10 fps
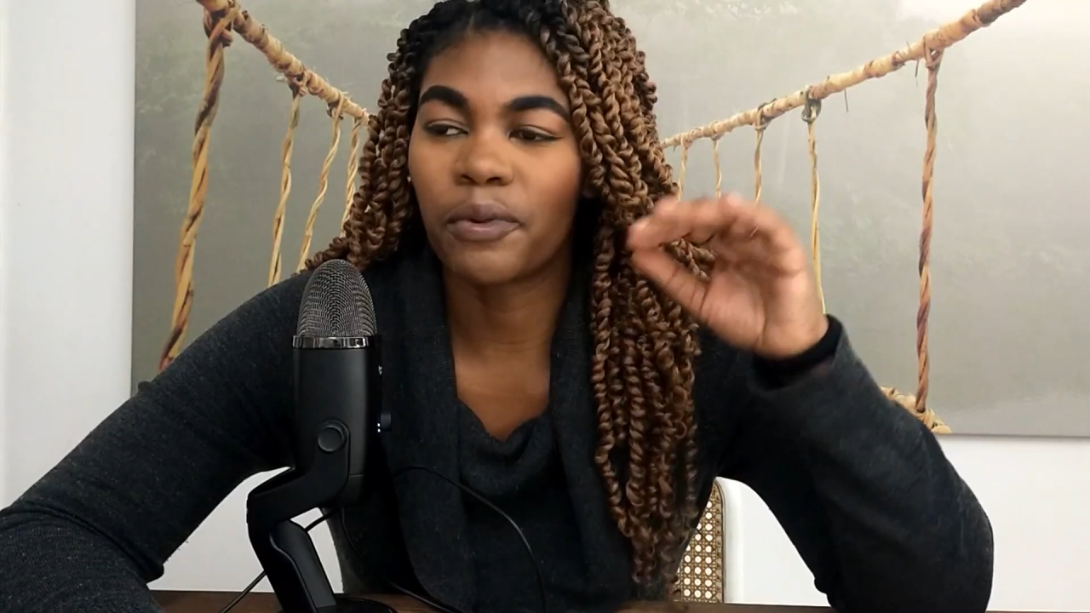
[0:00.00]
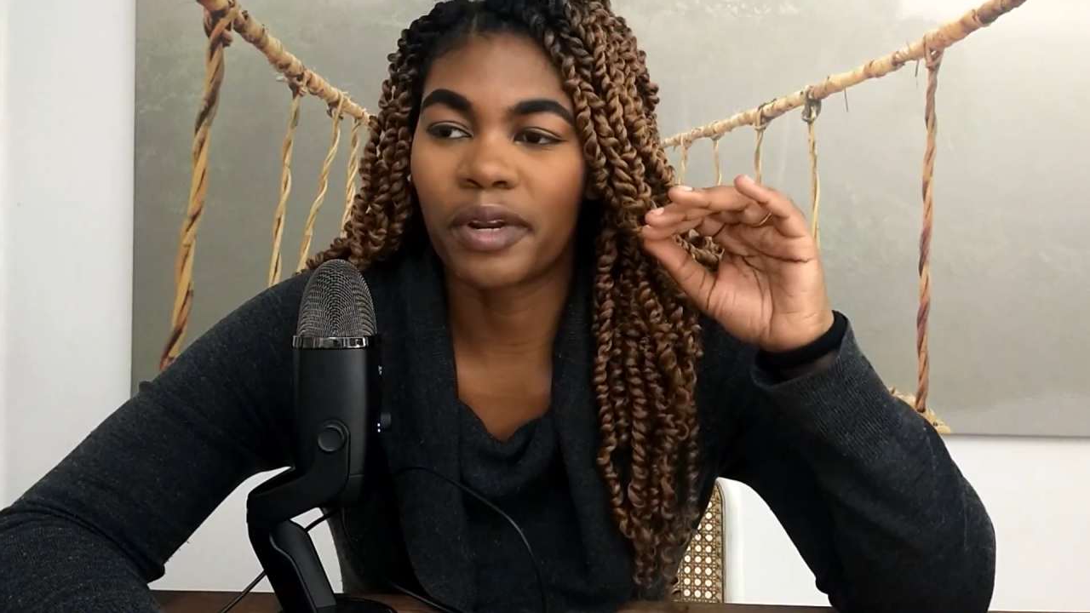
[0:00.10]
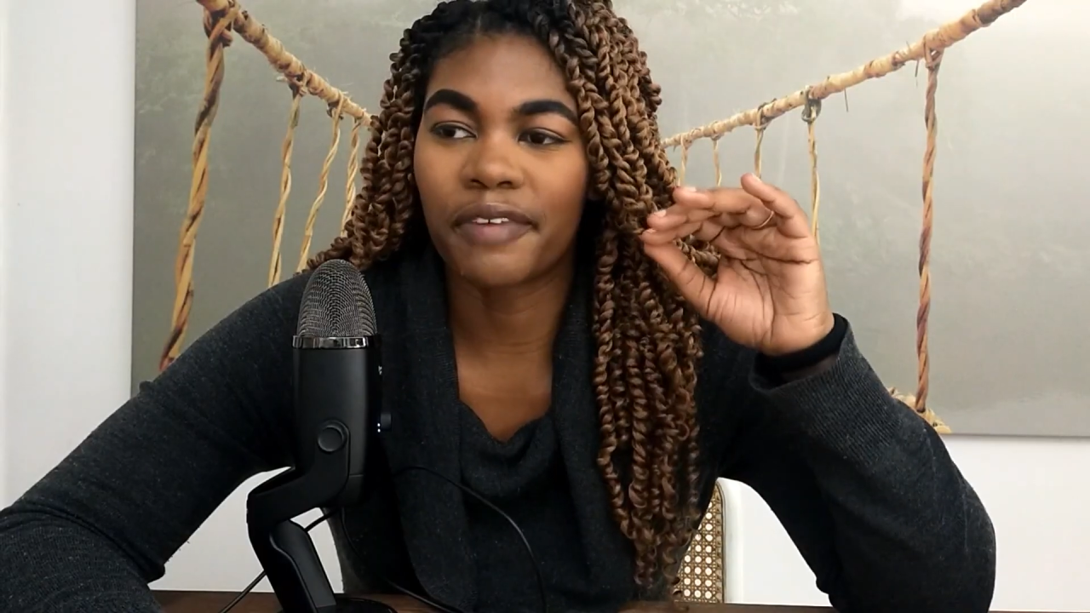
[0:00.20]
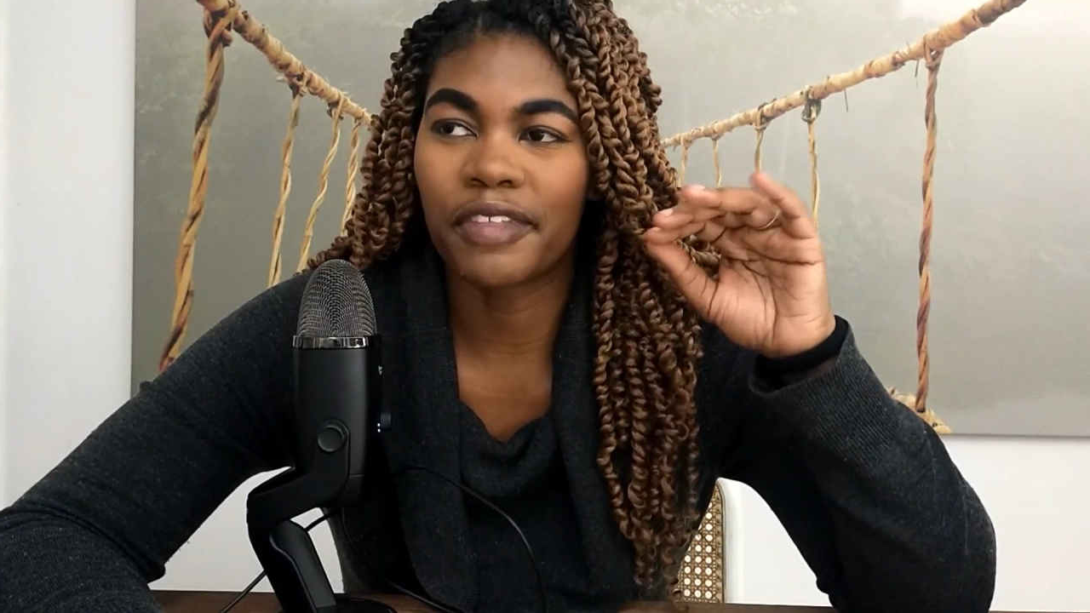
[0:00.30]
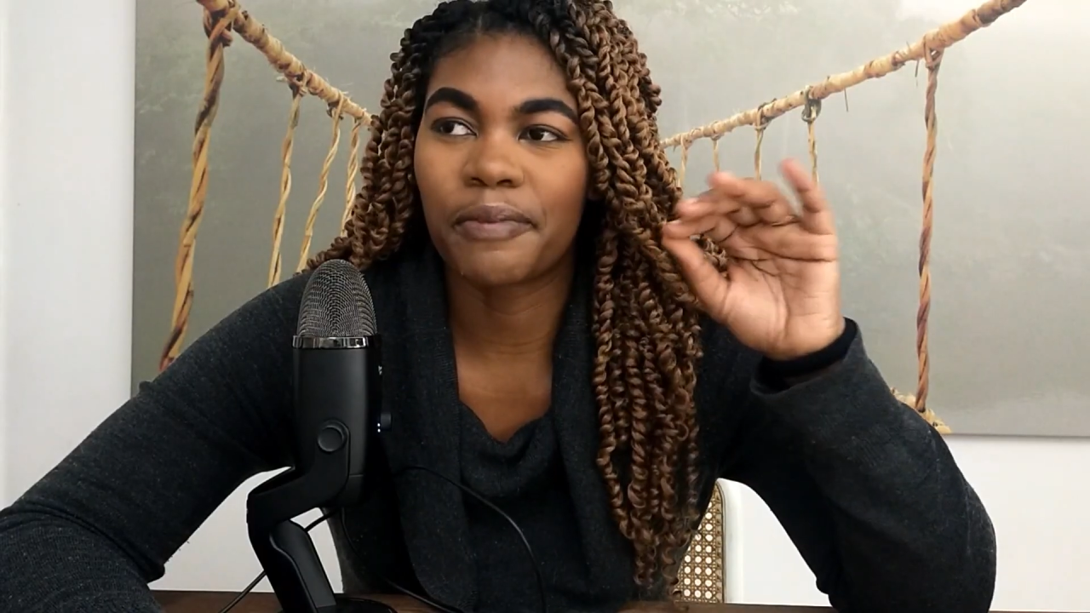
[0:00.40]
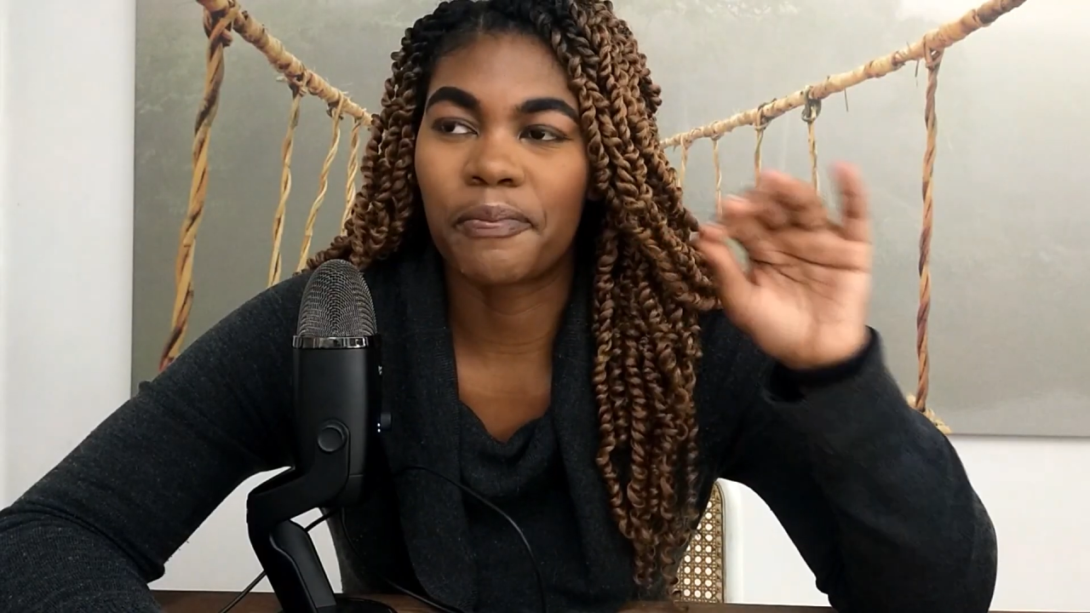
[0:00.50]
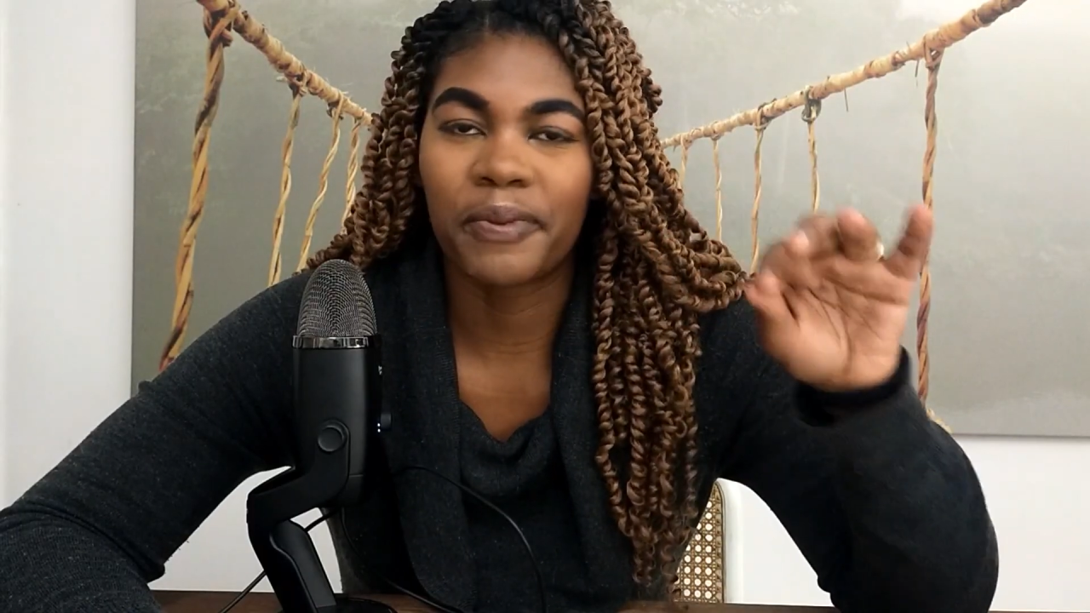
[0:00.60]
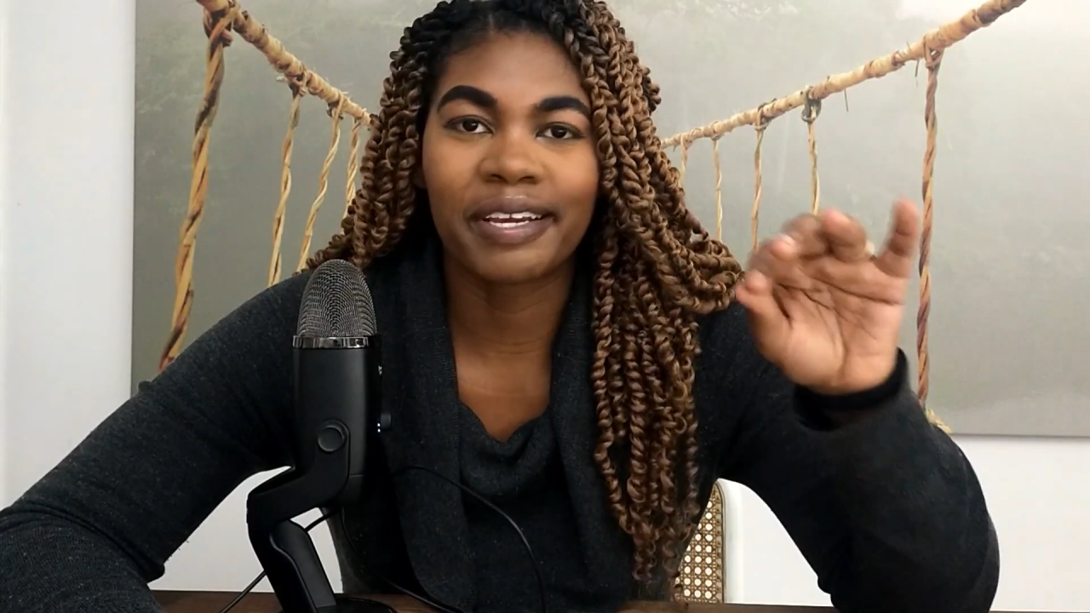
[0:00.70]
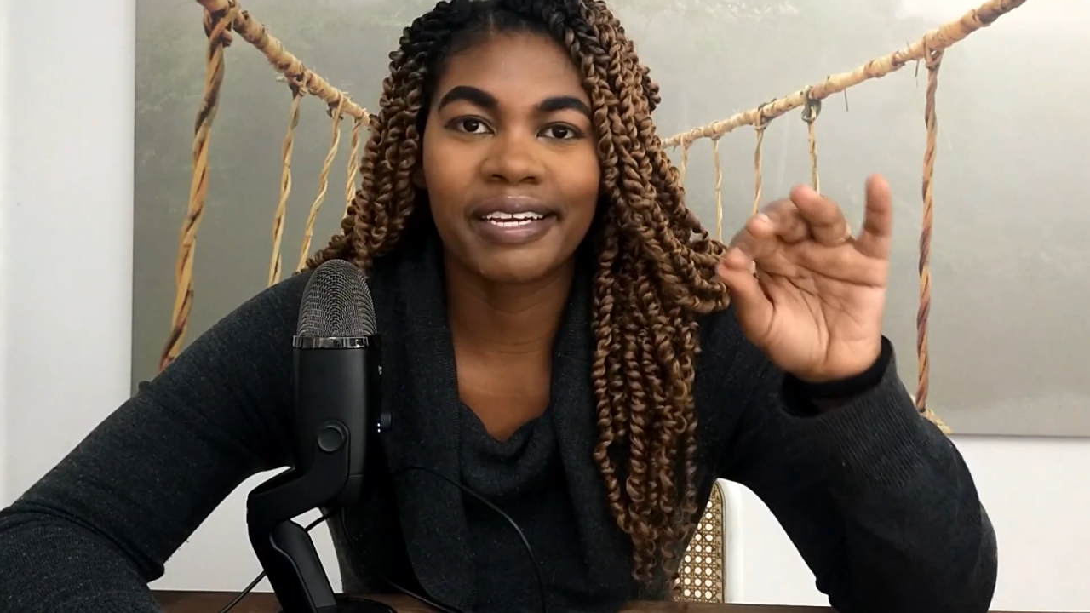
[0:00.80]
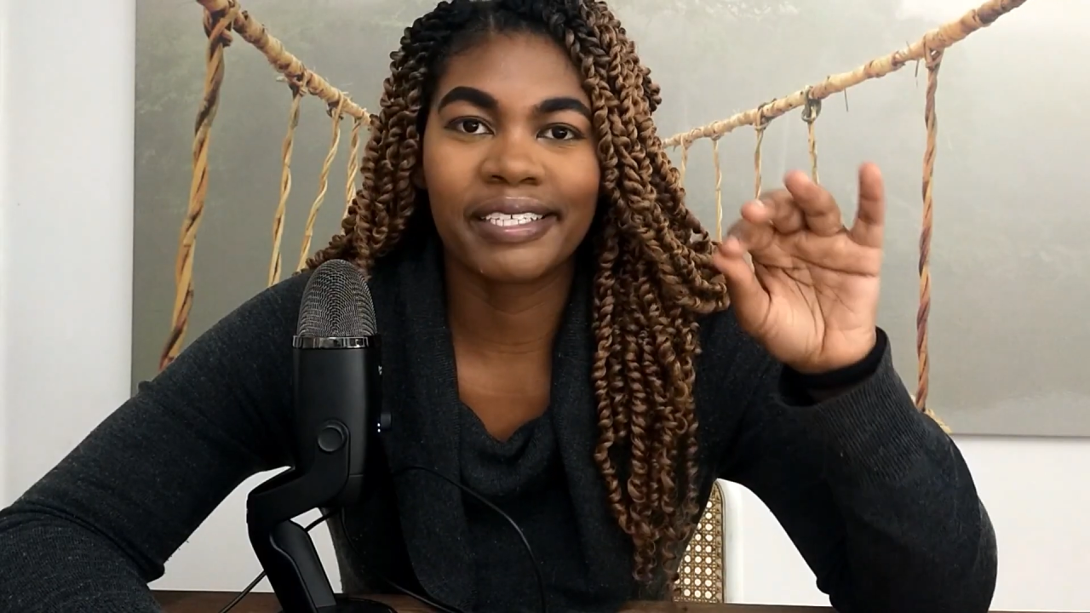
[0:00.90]
think one of the
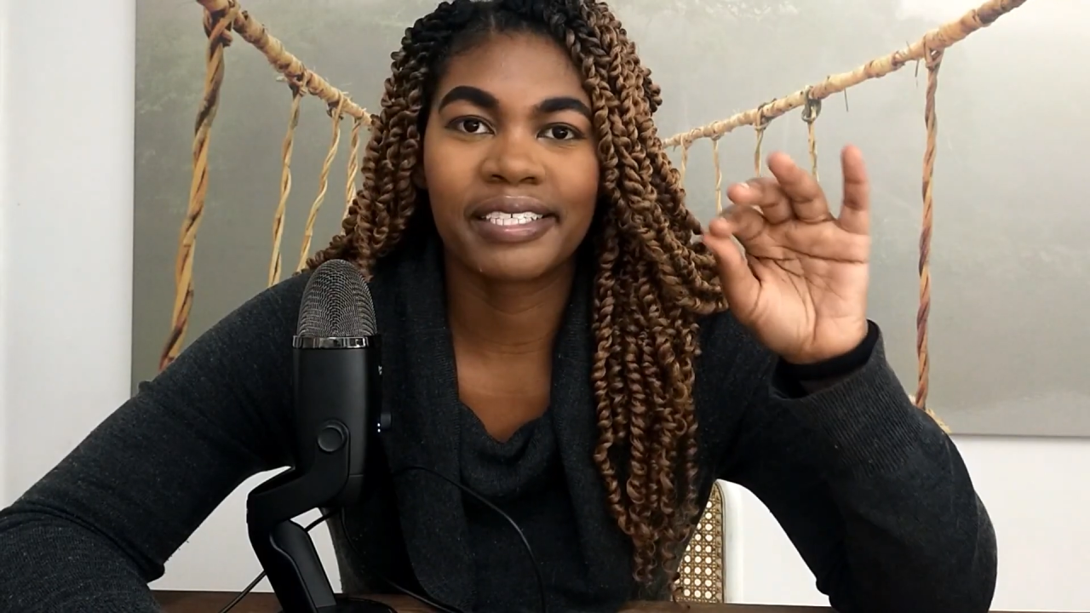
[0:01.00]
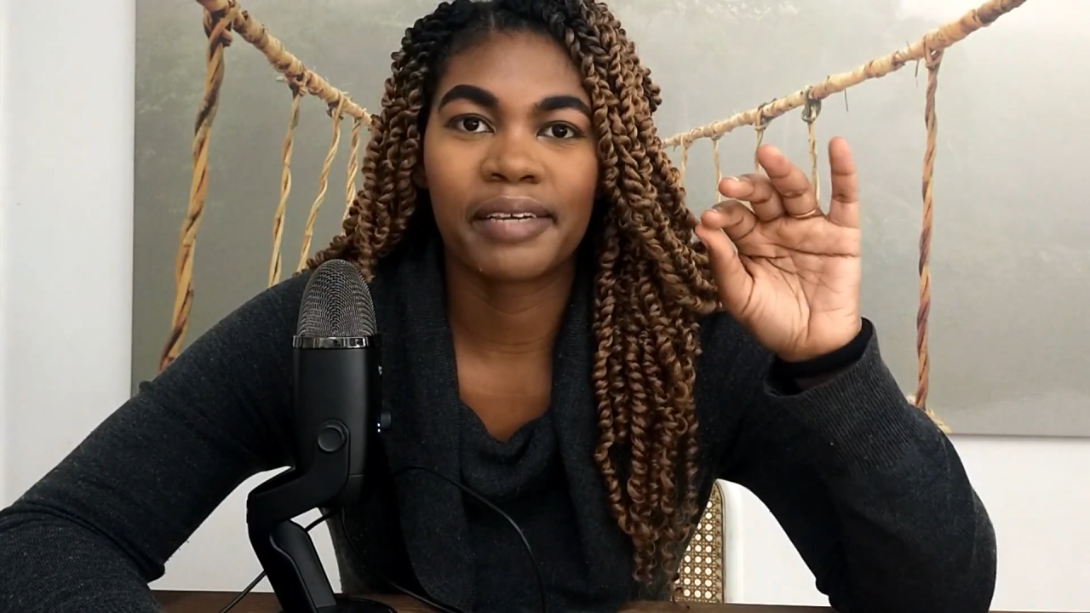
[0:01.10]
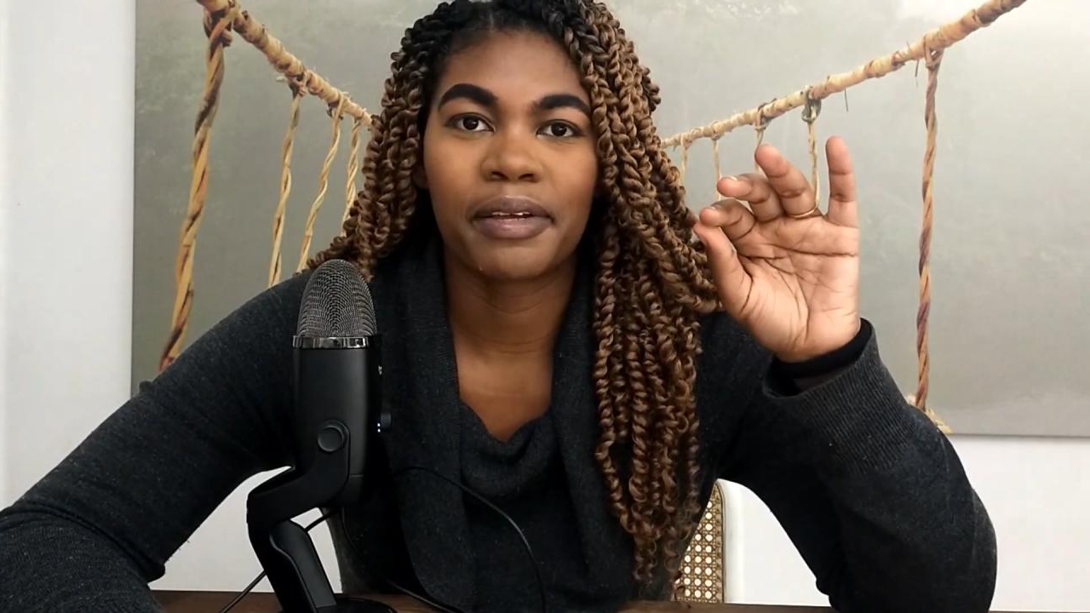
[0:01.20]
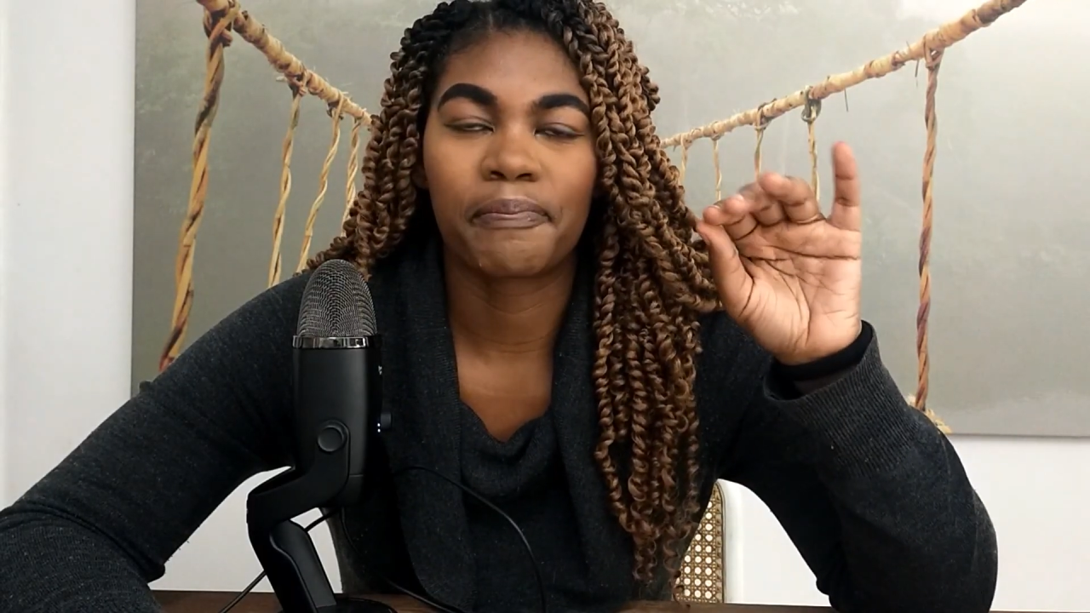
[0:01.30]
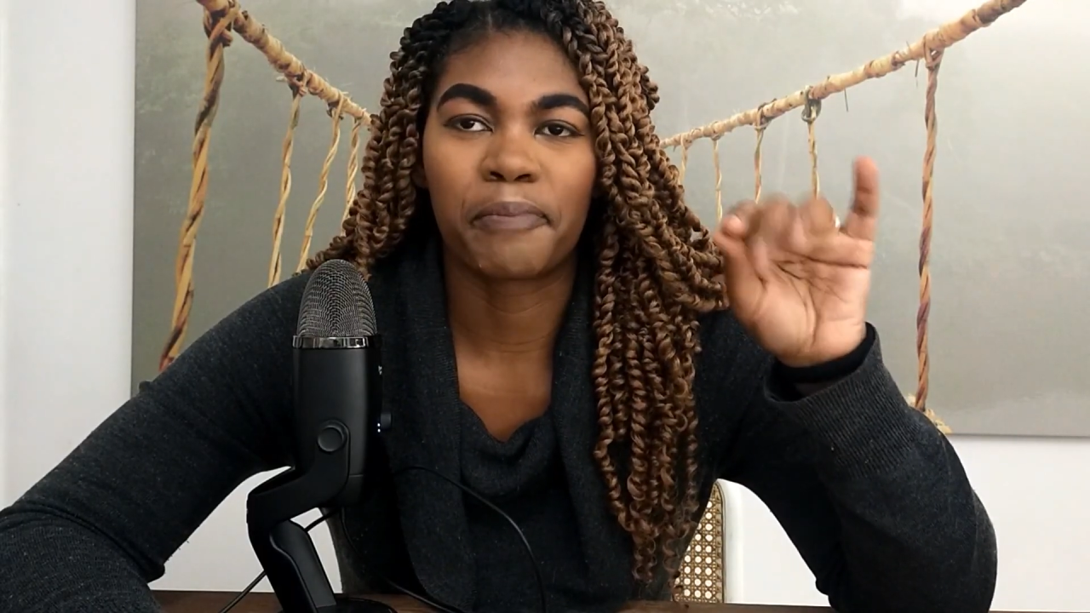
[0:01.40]
biggest